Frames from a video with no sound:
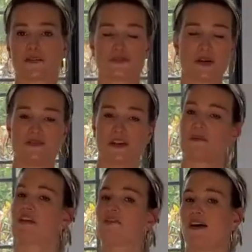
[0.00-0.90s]
for my
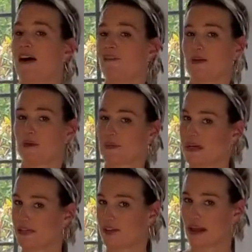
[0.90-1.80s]
family of 5, and we might
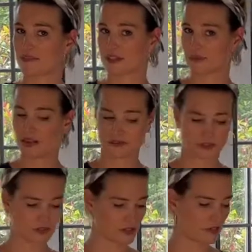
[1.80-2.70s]
even have some
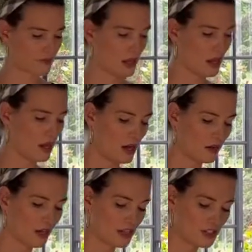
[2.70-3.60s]
leftovers.
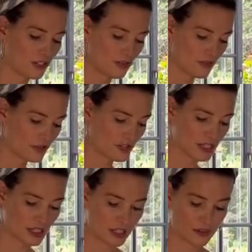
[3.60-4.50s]
Okay, so the first thing
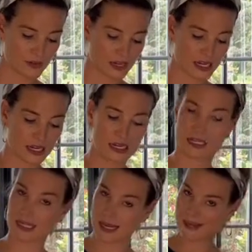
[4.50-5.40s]
that you need is
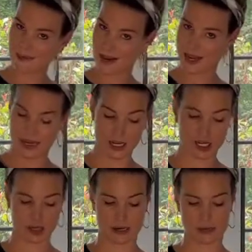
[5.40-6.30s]
that red
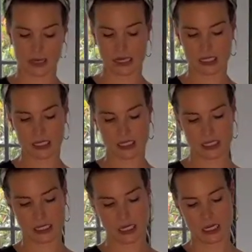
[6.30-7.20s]
curry paste.
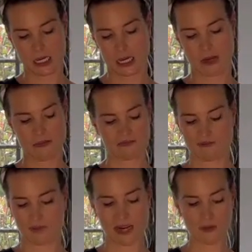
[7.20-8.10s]

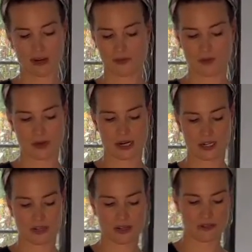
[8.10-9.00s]
Buy whatever brand
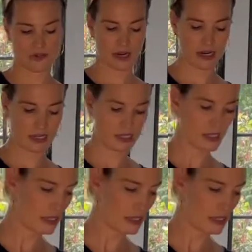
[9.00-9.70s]
you can find.